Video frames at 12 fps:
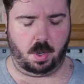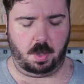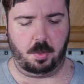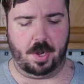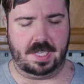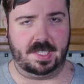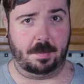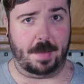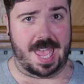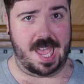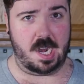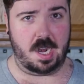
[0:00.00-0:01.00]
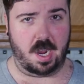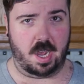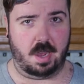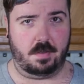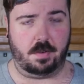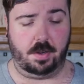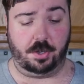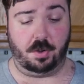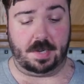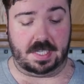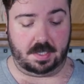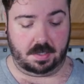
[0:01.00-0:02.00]
our braising pan for a good
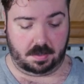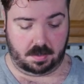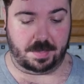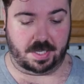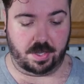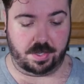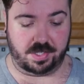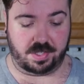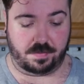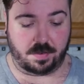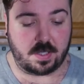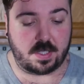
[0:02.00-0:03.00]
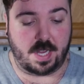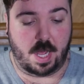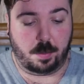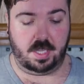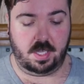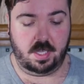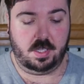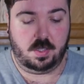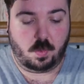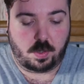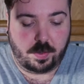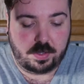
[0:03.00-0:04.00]
reason, because the first step is
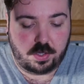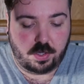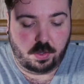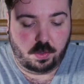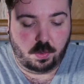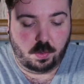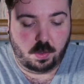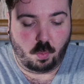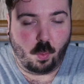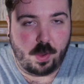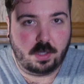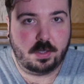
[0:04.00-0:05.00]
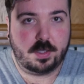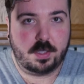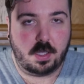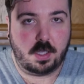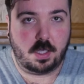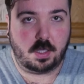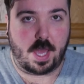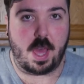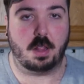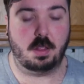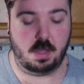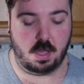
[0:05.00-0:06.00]
we're going to wilt the
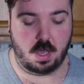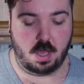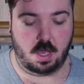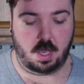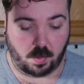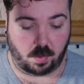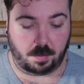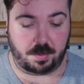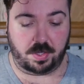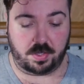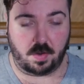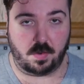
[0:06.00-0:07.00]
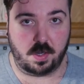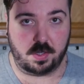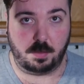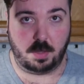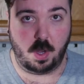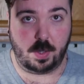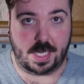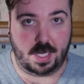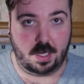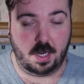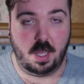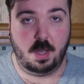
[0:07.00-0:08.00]
kale. We're gonna put this over some low heat,
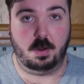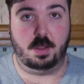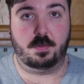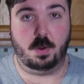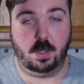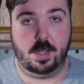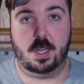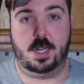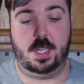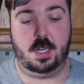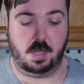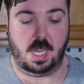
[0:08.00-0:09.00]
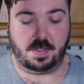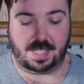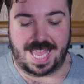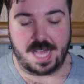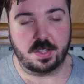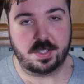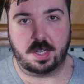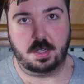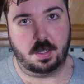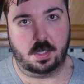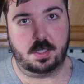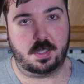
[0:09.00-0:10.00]
I'm gonna throw a lid on it, and the kale is
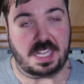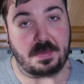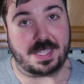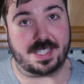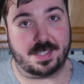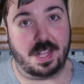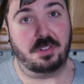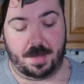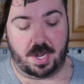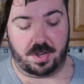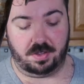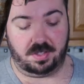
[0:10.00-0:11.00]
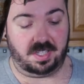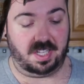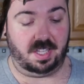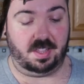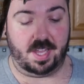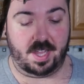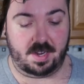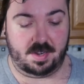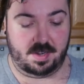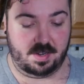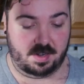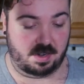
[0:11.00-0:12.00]
gonna steam itself, and you'll see that
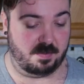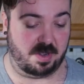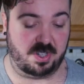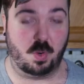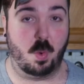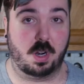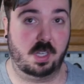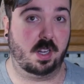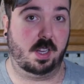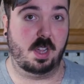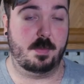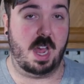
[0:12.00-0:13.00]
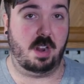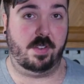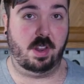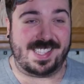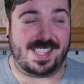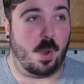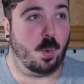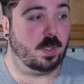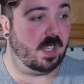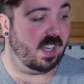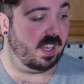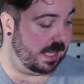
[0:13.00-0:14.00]
a bunch of water is gonna come out of it. It's the
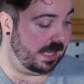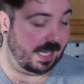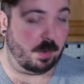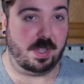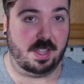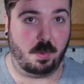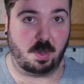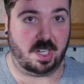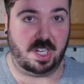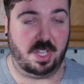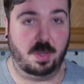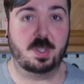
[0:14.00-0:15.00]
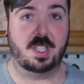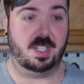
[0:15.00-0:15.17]
only liquid that we're gonna use in